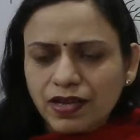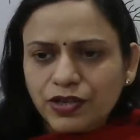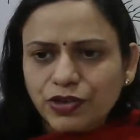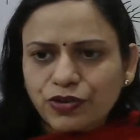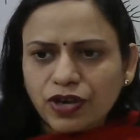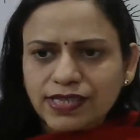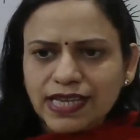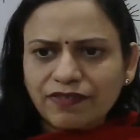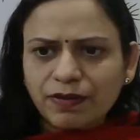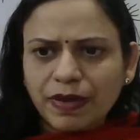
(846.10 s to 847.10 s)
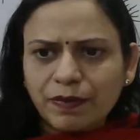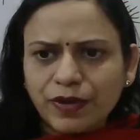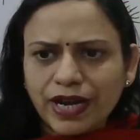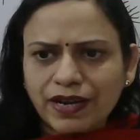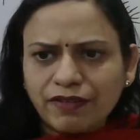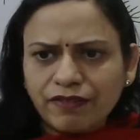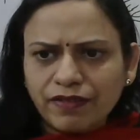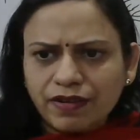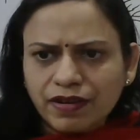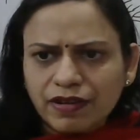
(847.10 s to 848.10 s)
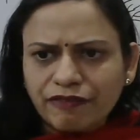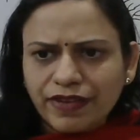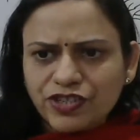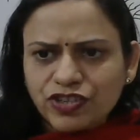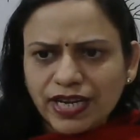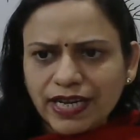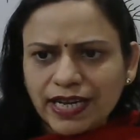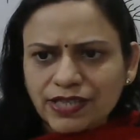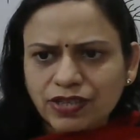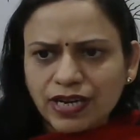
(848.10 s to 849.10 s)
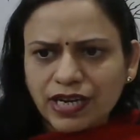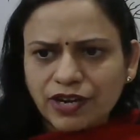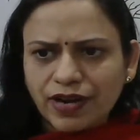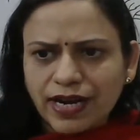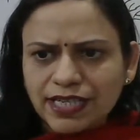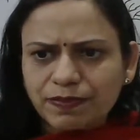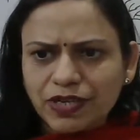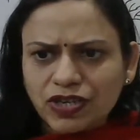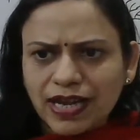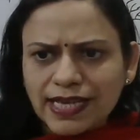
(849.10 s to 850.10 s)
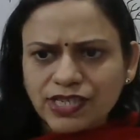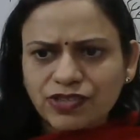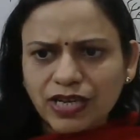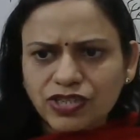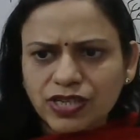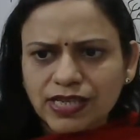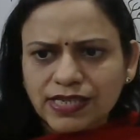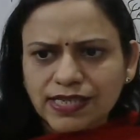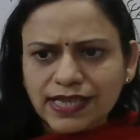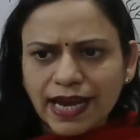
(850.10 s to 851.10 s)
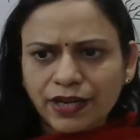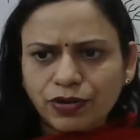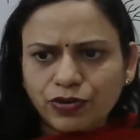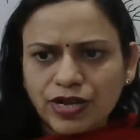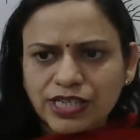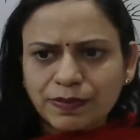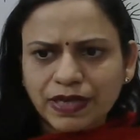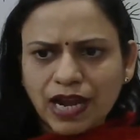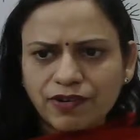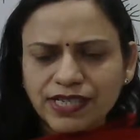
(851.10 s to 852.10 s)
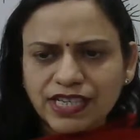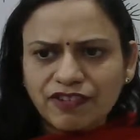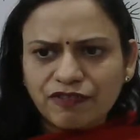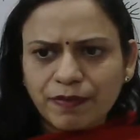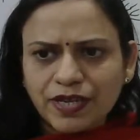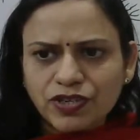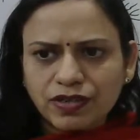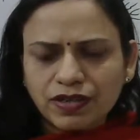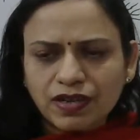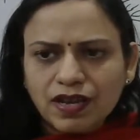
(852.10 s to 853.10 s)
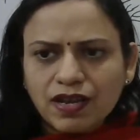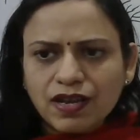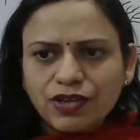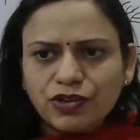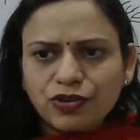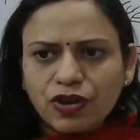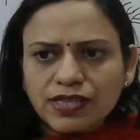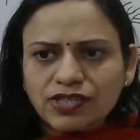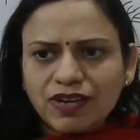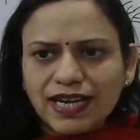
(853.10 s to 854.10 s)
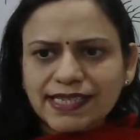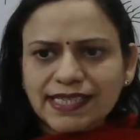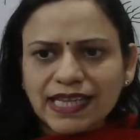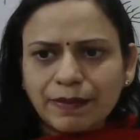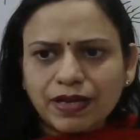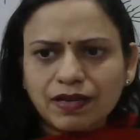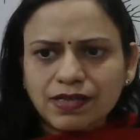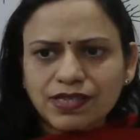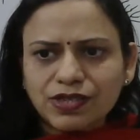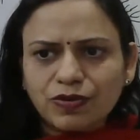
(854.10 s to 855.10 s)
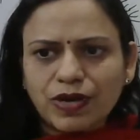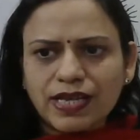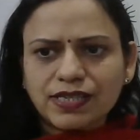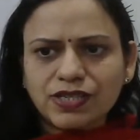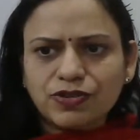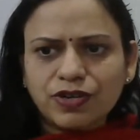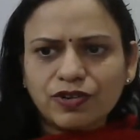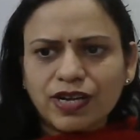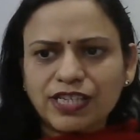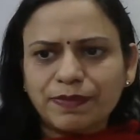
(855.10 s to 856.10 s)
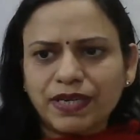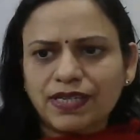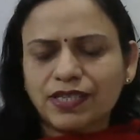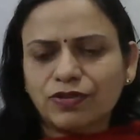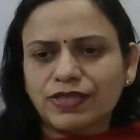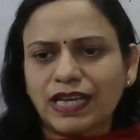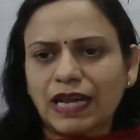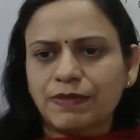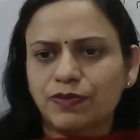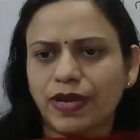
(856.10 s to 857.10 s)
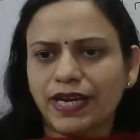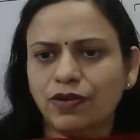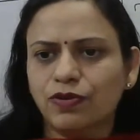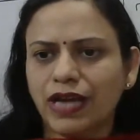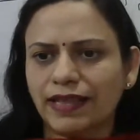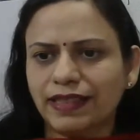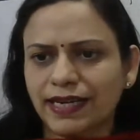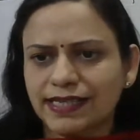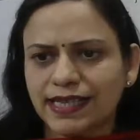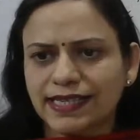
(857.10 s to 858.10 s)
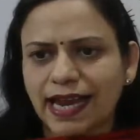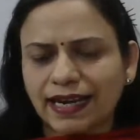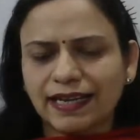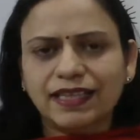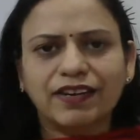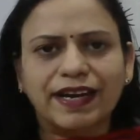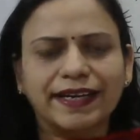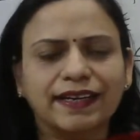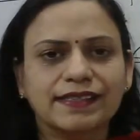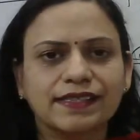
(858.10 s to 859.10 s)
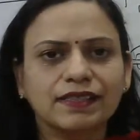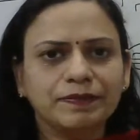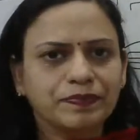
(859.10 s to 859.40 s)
Neurons have a membrane featuring an axon and dendrite, specialized structures designed to transmit and receive information. Neurons release chemicals known as neurotransmitters into a synapse. Very good, and that is exactly the correct answer.